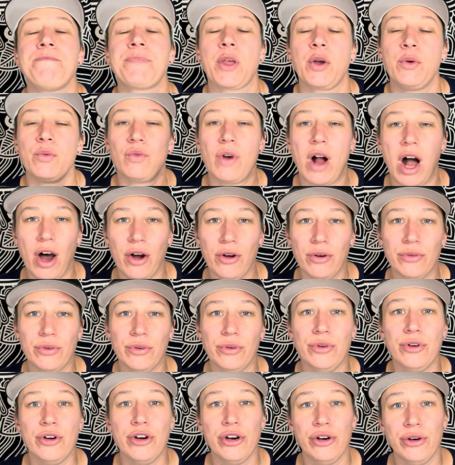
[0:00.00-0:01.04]
Ra
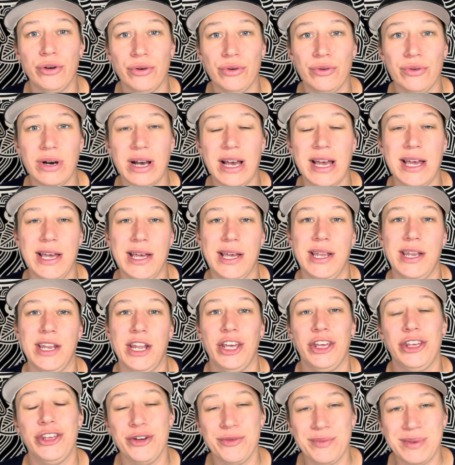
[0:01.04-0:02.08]
Uru Hu in
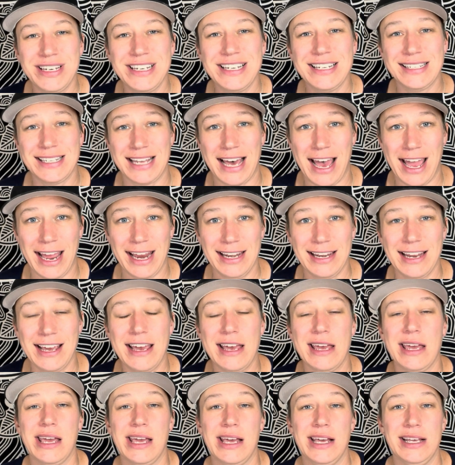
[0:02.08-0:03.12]
human design
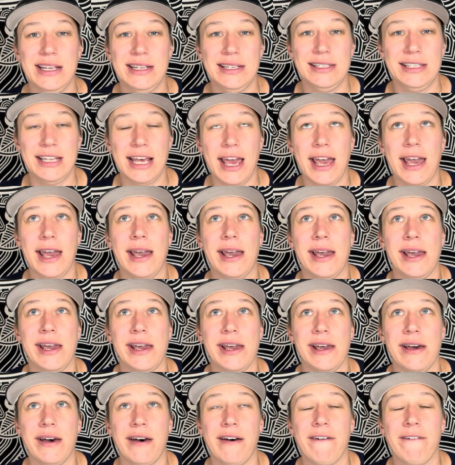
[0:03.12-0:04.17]
is
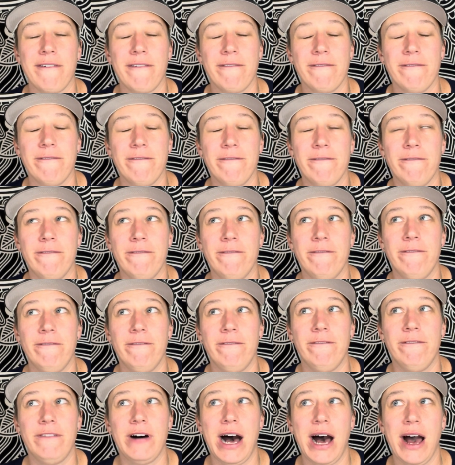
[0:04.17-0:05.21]
a
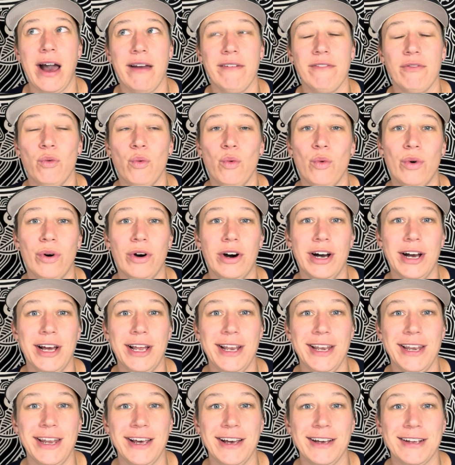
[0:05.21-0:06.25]

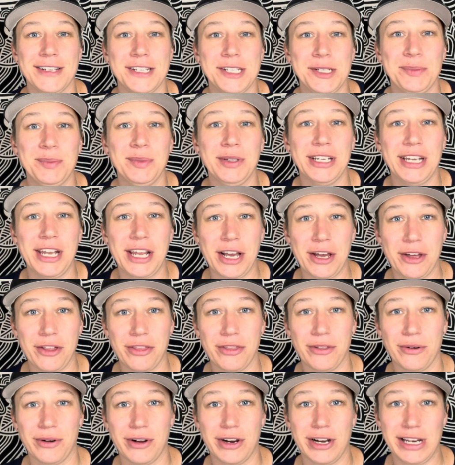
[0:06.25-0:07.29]
5-1 splenic
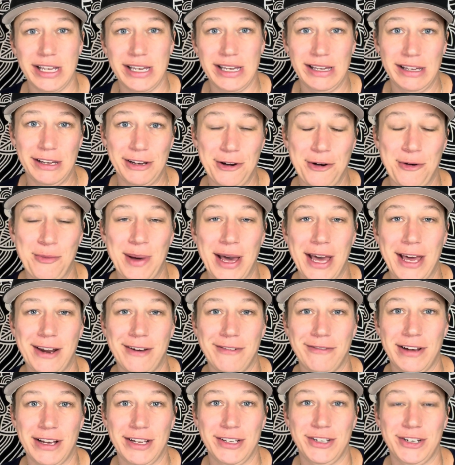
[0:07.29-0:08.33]
authority ego
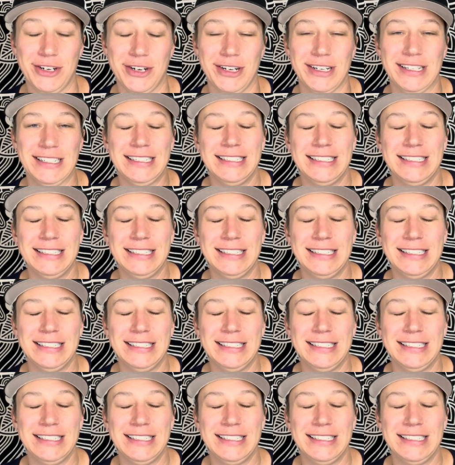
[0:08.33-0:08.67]
manifester.